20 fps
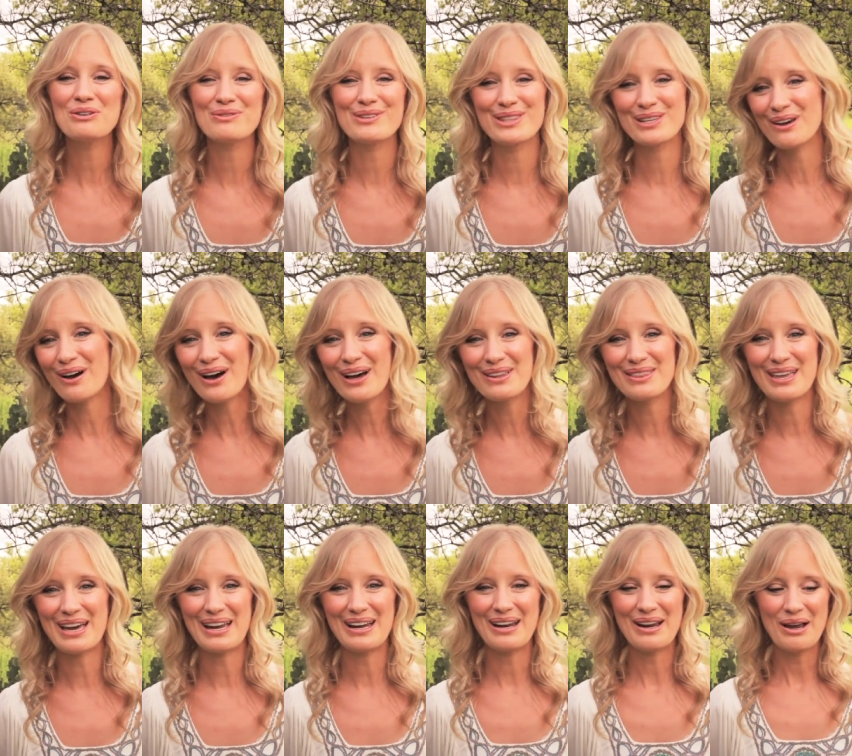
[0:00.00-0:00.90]
with God
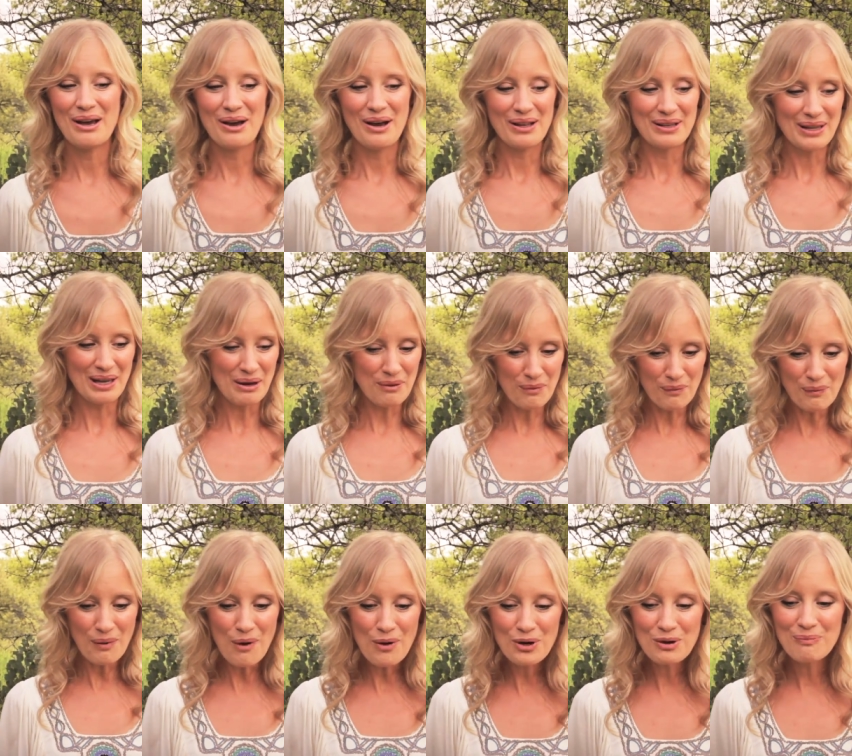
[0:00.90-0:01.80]
that
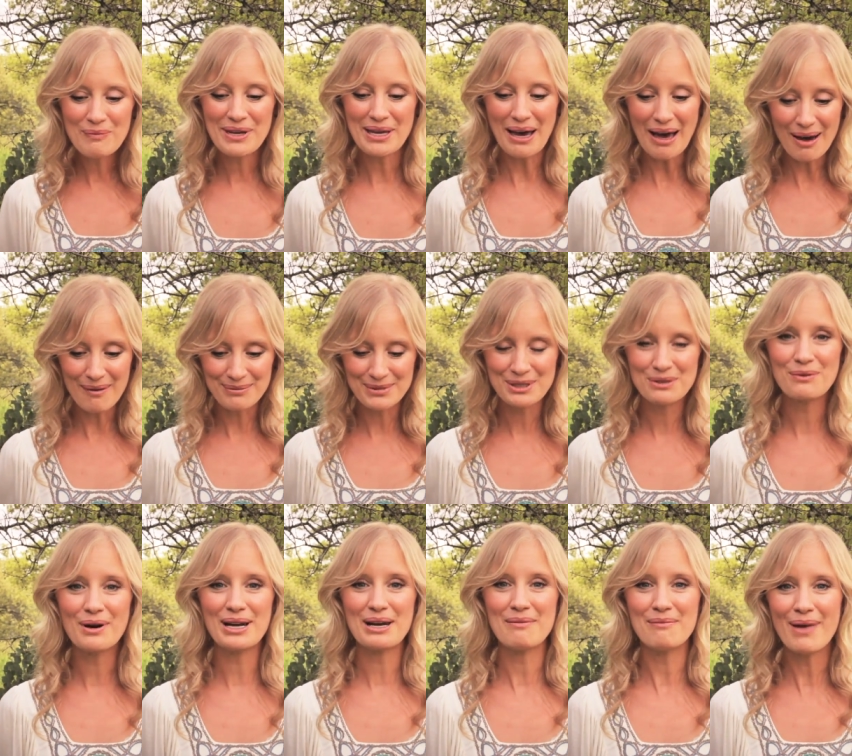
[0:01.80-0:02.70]
woke me up to
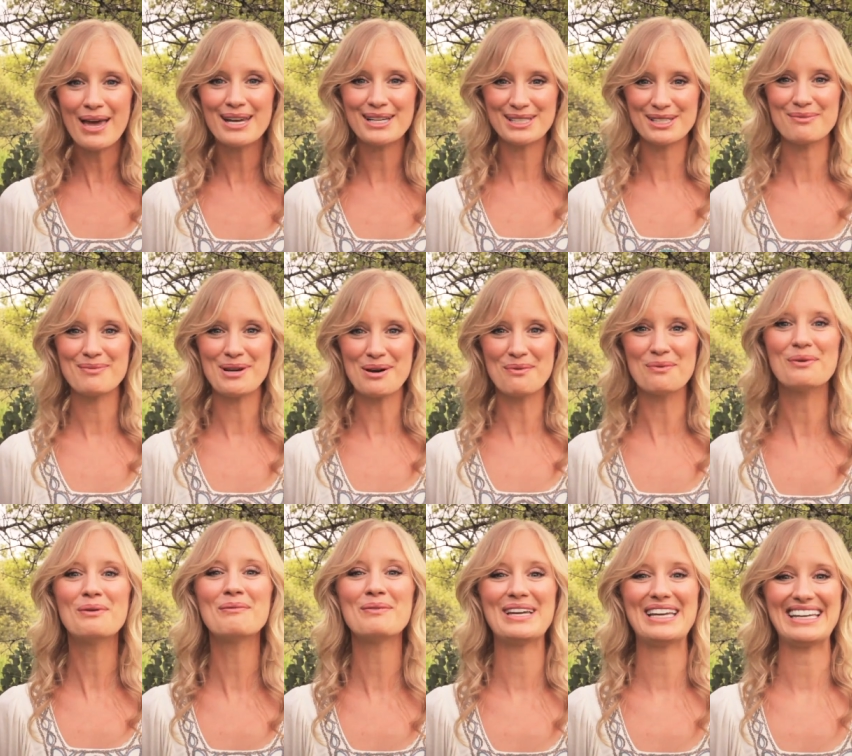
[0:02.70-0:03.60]
what it meant to be a
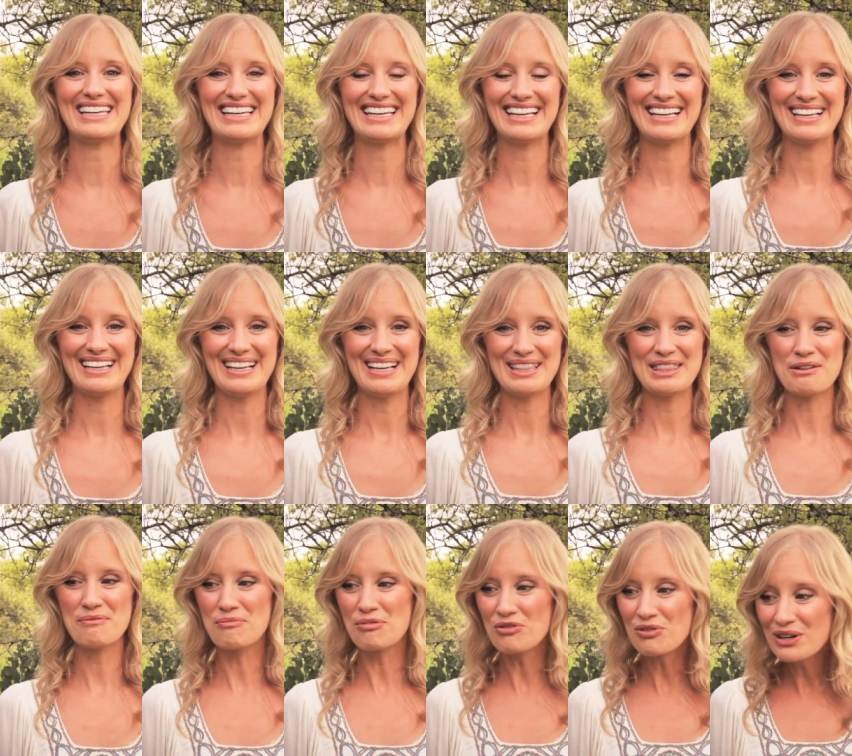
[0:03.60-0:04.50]
woman,
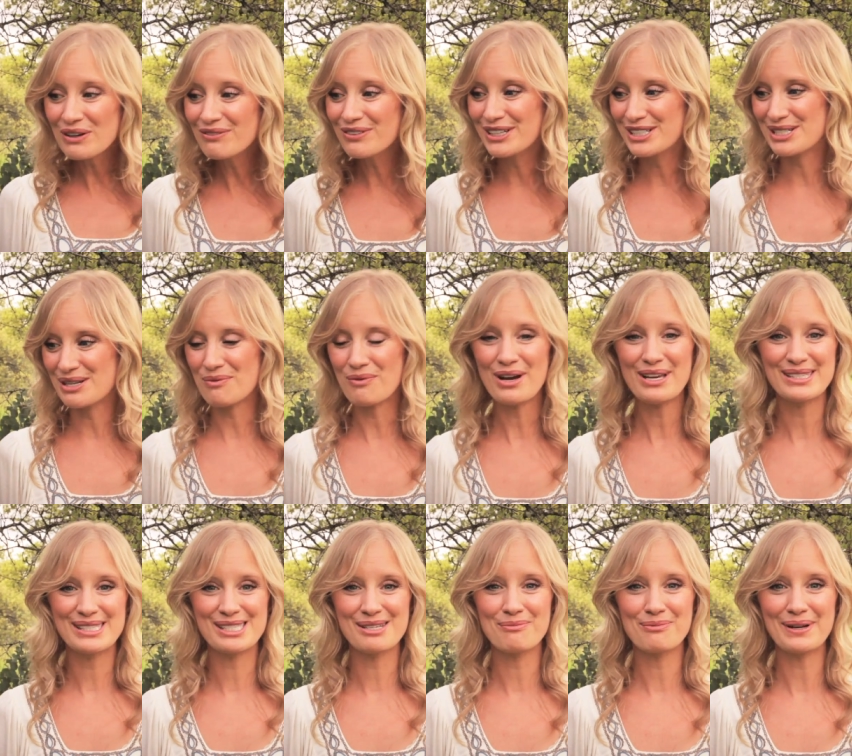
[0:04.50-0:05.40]
the privilege it
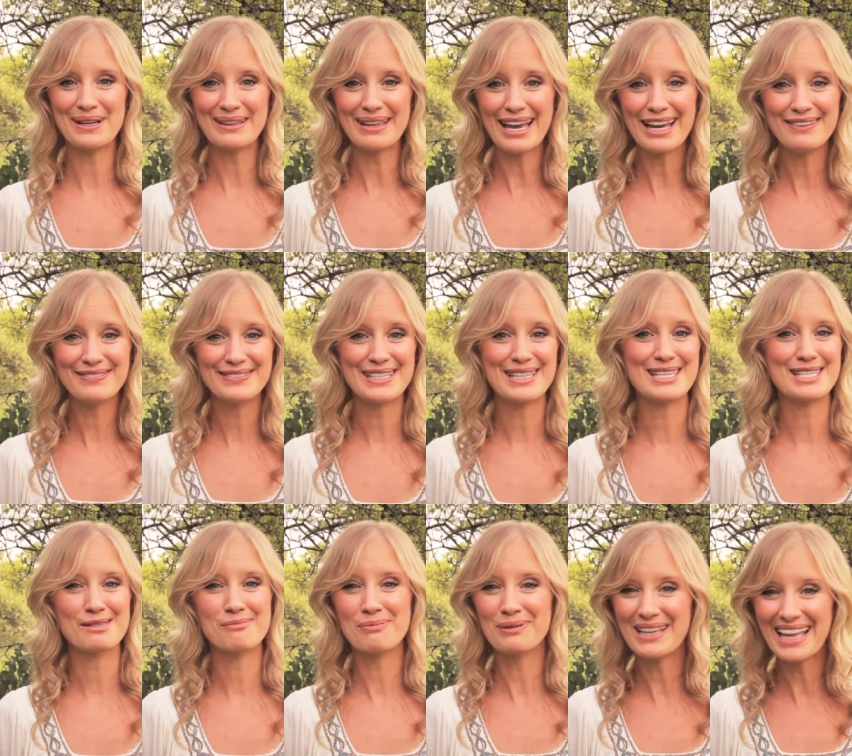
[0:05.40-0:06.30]
was to bring life to
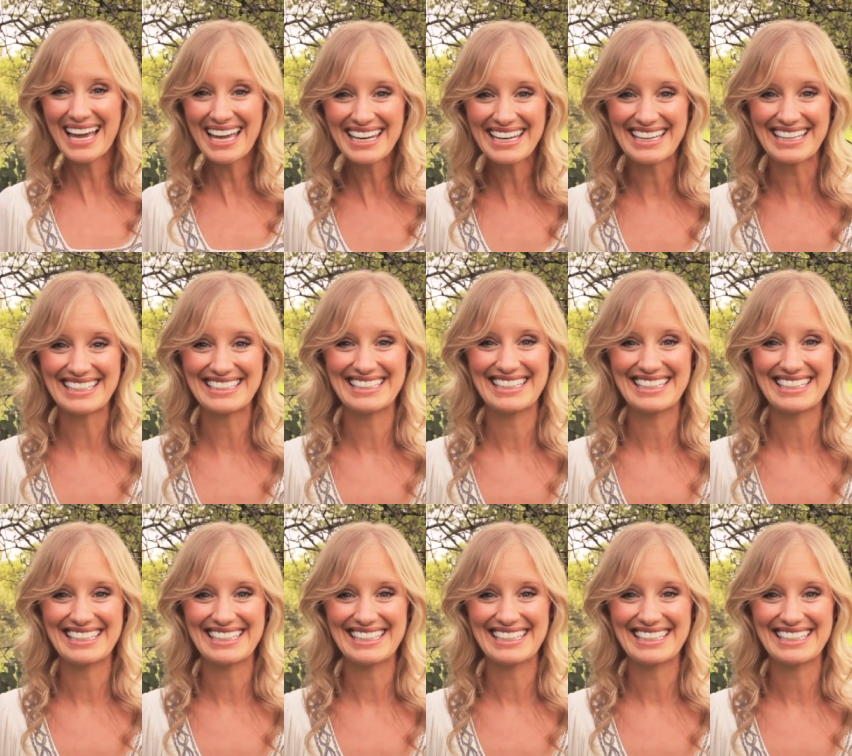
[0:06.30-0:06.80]
this planet.